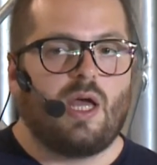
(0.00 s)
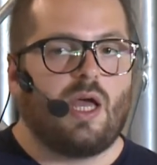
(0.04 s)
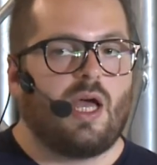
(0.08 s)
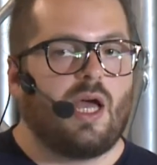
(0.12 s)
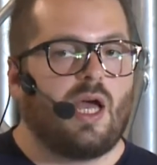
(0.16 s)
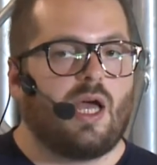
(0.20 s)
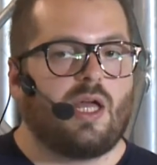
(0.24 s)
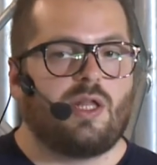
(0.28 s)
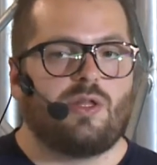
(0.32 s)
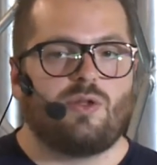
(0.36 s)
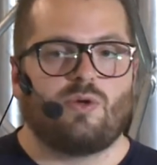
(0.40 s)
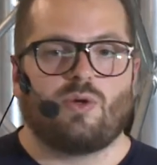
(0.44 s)

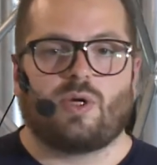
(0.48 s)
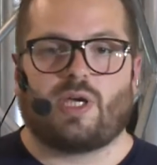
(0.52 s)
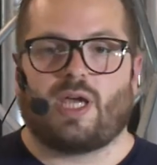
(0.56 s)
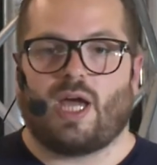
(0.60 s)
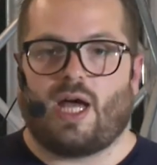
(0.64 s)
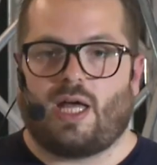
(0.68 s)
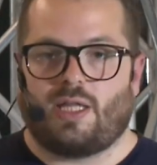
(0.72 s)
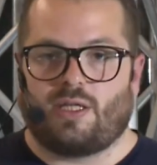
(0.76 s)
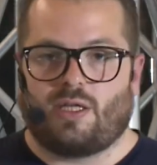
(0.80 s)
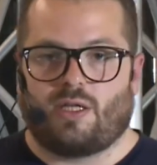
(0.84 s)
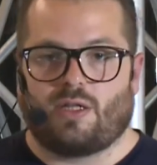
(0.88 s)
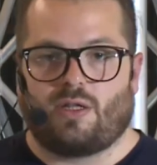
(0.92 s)
And you
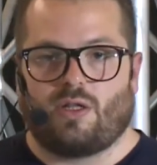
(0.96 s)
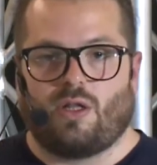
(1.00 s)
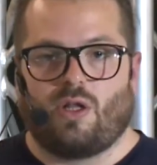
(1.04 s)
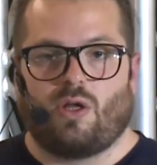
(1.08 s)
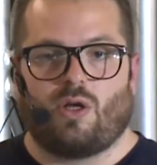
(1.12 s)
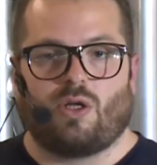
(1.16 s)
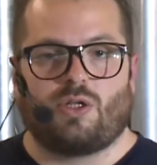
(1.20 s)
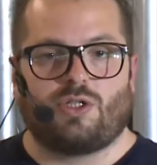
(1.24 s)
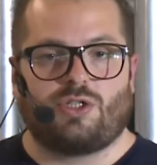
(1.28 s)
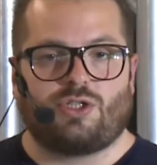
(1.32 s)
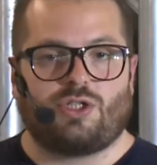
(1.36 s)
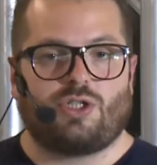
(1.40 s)
cannot
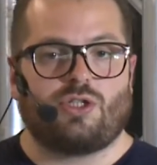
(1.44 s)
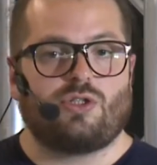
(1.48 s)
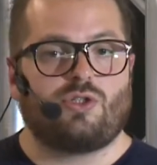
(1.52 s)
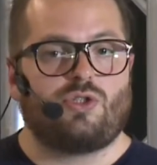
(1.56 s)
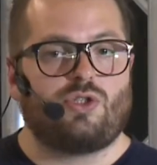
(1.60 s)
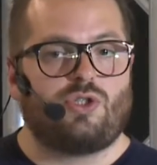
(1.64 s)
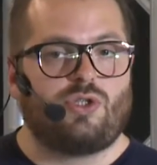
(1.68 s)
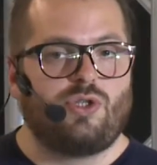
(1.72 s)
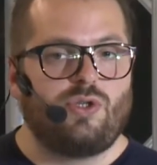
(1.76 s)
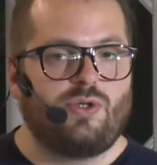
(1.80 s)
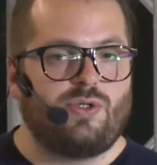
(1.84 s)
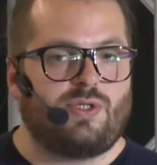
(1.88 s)
launch
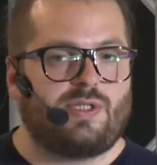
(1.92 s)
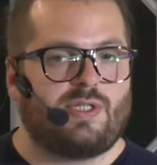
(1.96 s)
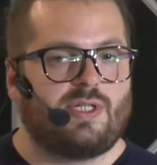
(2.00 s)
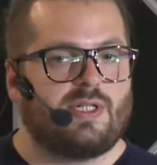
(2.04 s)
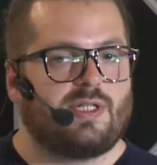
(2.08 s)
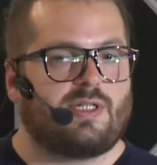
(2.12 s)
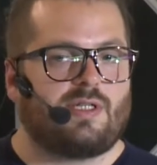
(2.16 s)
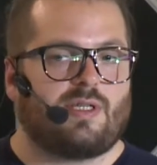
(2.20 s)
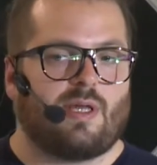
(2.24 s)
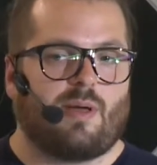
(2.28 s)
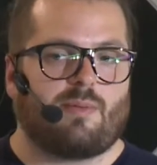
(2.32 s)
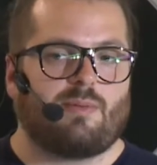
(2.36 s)
two
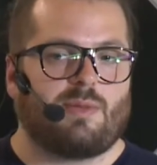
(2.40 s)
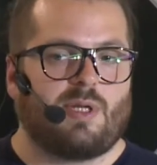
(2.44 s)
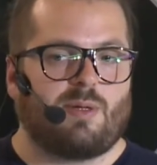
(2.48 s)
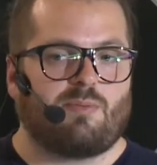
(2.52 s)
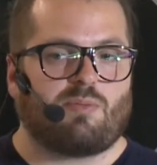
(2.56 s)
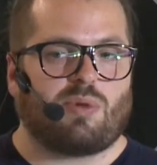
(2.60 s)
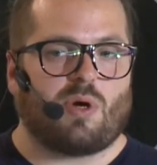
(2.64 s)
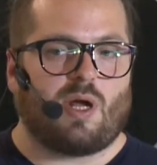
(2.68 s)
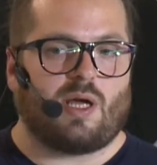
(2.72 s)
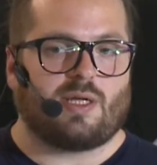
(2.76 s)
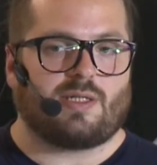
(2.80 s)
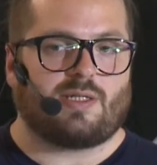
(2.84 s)

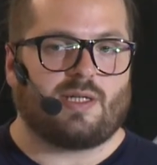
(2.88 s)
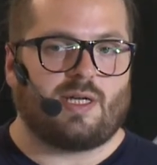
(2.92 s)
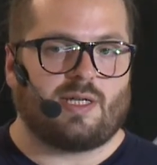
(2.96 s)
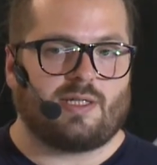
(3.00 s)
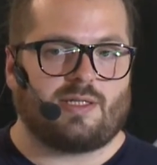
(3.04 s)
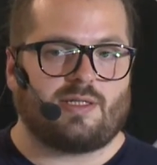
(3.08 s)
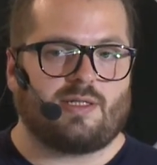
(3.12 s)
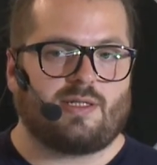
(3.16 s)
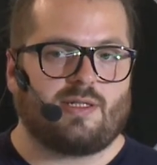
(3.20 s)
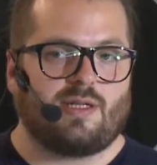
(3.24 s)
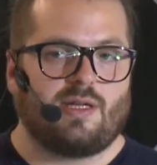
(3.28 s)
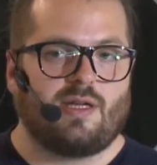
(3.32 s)
systemd
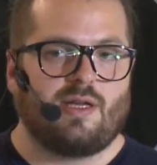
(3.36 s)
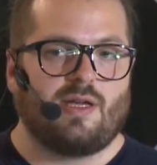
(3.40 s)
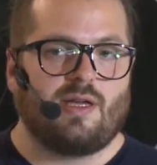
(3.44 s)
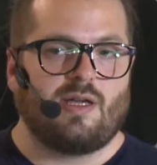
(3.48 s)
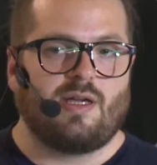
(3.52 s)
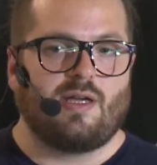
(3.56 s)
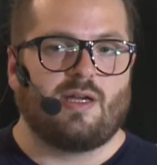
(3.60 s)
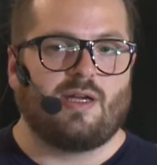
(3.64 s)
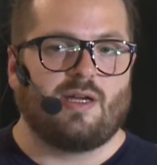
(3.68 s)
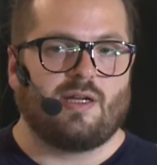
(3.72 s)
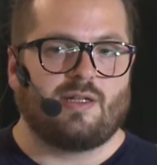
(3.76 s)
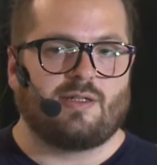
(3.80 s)
process
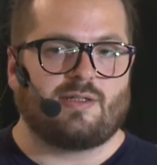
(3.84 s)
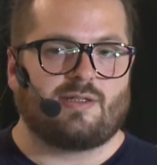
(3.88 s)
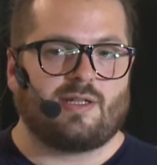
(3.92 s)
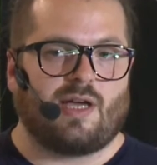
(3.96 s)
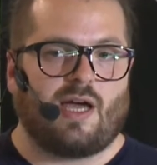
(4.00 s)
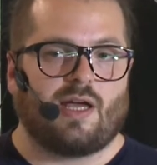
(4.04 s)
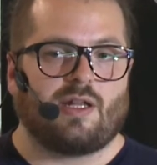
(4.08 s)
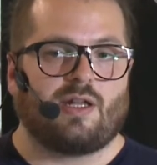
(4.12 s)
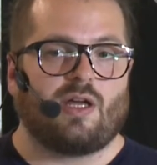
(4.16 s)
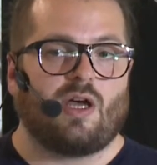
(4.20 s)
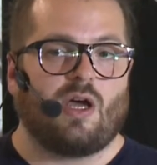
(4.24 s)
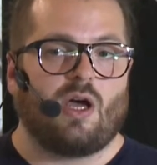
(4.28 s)

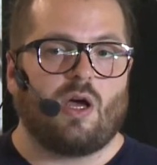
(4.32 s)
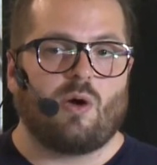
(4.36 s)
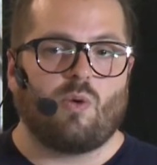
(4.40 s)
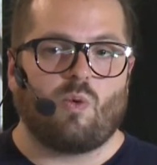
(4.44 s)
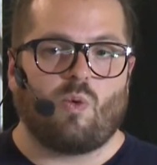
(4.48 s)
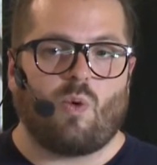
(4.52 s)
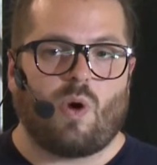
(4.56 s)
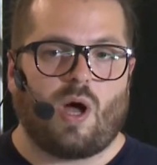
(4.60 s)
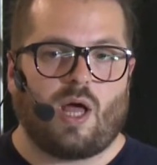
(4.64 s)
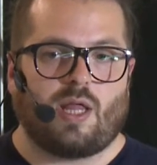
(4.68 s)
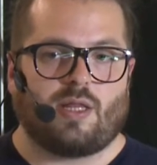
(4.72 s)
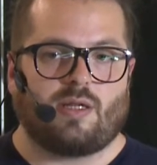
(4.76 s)
inside
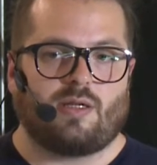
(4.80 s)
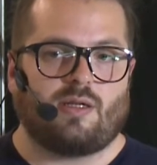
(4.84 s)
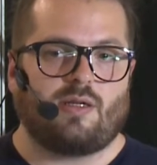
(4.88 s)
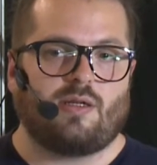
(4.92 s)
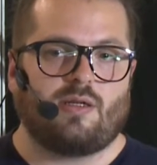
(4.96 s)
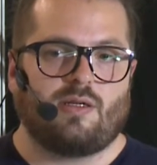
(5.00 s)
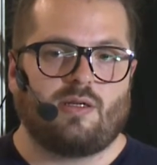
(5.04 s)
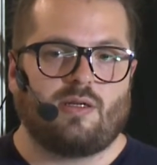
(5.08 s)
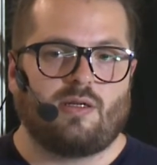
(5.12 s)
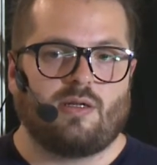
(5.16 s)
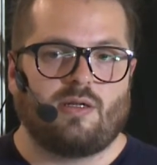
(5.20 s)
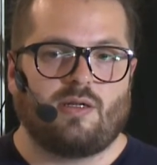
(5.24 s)
one
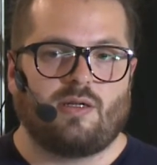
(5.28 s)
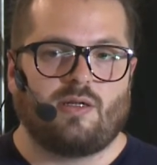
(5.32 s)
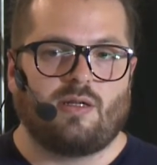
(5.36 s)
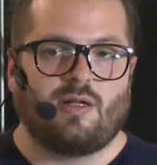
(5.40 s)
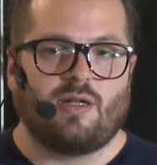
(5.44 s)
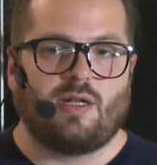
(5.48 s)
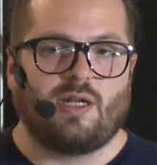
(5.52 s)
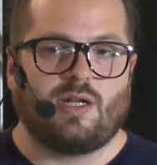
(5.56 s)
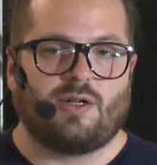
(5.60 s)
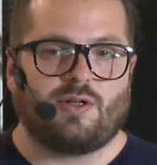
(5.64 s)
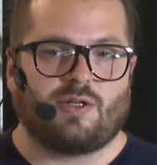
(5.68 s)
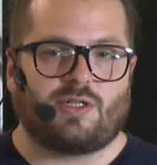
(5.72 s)

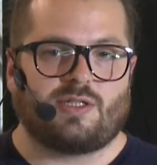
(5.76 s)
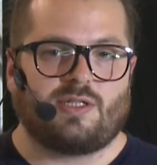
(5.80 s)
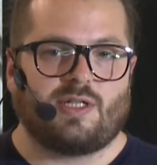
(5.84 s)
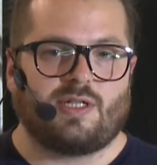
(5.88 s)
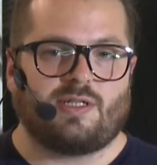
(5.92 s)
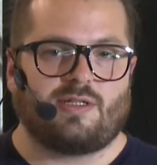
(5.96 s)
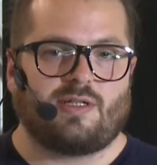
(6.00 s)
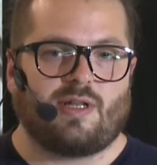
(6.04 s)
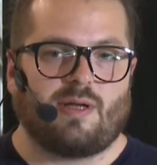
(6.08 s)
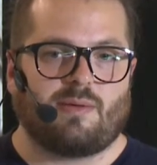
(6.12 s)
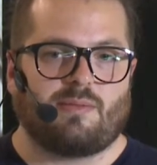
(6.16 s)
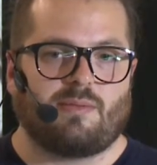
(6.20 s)
Linux
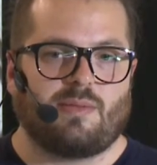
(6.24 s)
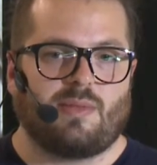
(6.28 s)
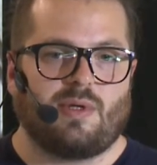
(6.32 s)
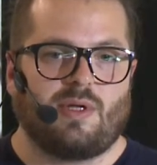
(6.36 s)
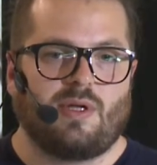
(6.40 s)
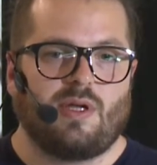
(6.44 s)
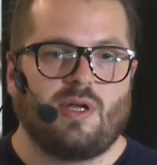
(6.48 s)
system.